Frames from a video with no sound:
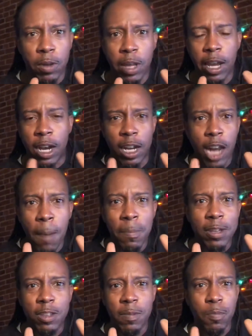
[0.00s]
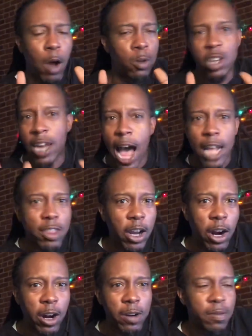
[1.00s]
in Columbus, on July
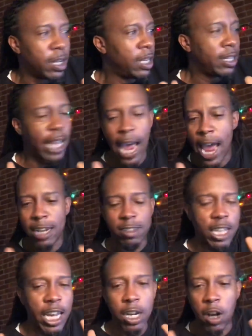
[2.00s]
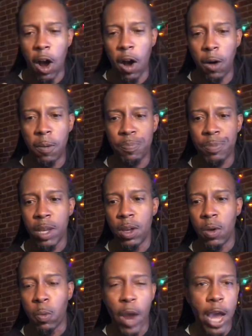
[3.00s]
3rd, they had this thing called
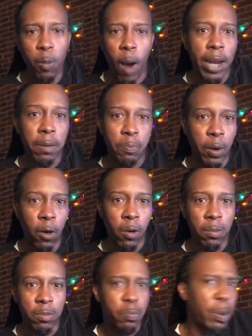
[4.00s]
Red, White, and Boom.